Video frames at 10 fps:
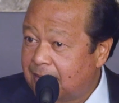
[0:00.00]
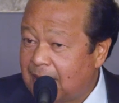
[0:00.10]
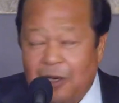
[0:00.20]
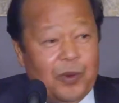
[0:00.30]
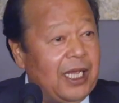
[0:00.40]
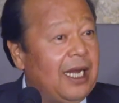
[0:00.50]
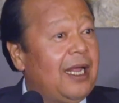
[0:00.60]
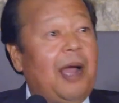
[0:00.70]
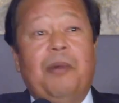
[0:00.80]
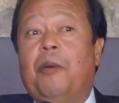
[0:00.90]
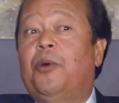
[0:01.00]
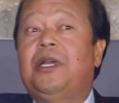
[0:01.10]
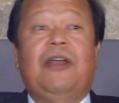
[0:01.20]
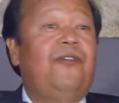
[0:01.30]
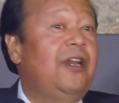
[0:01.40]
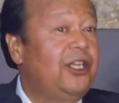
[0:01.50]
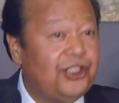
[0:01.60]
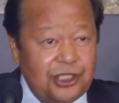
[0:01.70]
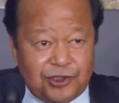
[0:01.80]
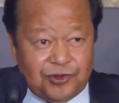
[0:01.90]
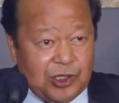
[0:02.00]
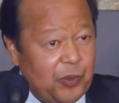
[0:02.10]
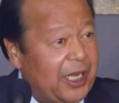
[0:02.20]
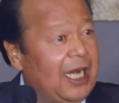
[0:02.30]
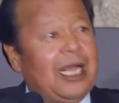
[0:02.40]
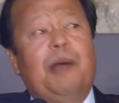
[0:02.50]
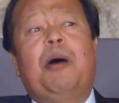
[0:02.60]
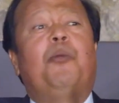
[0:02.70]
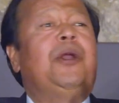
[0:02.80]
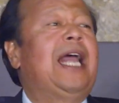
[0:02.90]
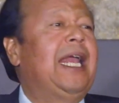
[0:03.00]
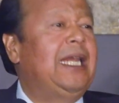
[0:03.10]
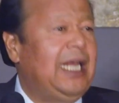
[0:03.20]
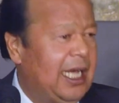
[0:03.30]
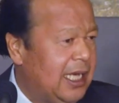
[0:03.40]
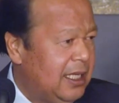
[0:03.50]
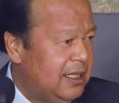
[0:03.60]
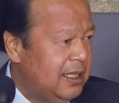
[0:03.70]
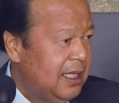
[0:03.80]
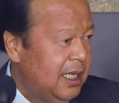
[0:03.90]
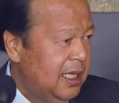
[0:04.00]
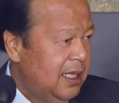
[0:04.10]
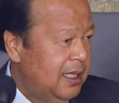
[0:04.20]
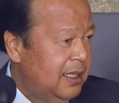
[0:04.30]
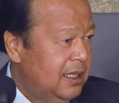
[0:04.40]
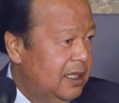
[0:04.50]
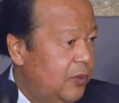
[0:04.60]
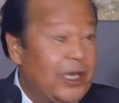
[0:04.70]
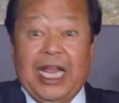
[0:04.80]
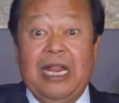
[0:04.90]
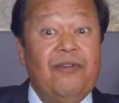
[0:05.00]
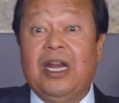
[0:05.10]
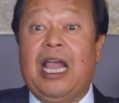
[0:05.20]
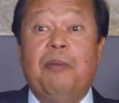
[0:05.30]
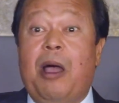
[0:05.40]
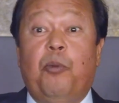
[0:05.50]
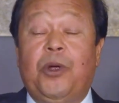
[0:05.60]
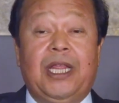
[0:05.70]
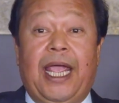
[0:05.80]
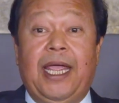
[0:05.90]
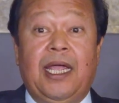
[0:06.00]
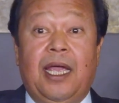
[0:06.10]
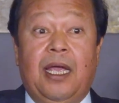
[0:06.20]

And we can come up with definitions and we can come up with ideas. We can even come up with a